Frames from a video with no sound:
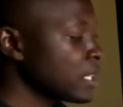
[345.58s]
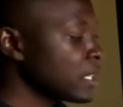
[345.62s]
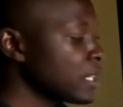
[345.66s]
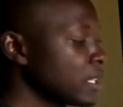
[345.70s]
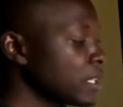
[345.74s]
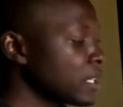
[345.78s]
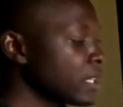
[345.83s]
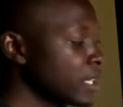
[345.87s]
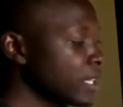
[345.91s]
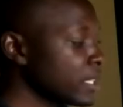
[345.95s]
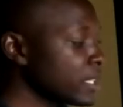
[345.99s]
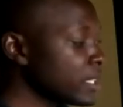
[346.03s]

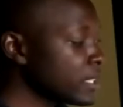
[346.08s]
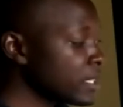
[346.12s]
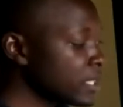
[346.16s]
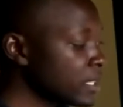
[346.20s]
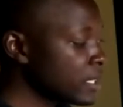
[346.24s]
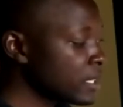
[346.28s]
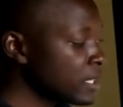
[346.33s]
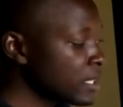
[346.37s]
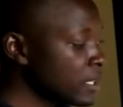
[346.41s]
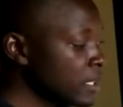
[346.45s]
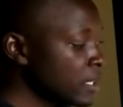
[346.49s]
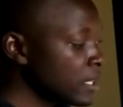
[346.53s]
then
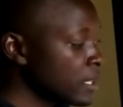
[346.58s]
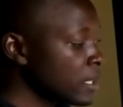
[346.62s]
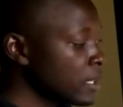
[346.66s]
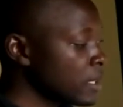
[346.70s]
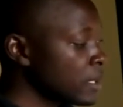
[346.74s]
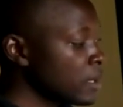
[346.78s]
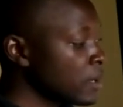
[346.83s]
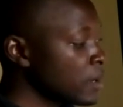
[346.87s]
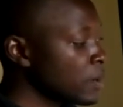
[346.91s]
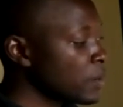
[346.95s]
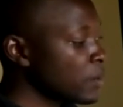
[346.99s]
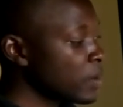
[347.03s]

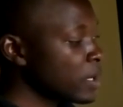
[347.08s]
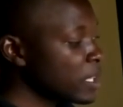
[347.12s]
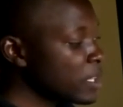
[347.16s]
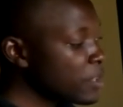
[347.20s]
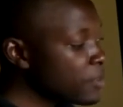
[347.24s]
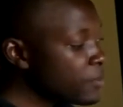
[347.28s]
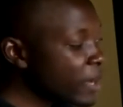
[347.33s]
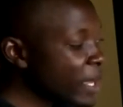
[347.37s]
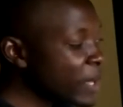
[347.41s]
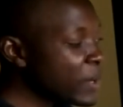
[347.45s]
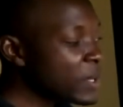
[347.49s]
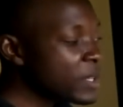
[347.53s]

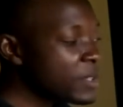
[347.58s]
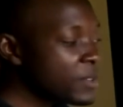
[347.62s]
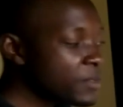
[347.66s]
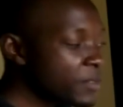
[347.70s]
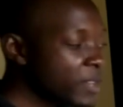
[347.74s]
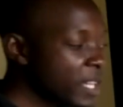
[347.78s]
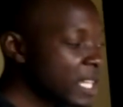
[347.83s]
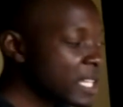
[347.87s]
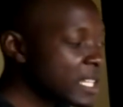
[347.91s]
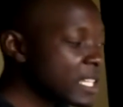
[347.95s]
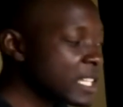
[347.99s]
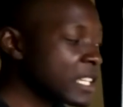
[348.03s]
whenever you're
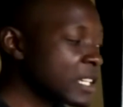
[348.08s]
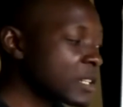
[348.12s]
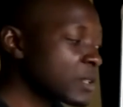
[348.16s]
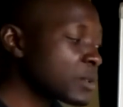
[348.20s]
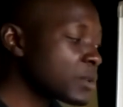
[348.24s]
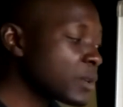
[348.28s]
dividing,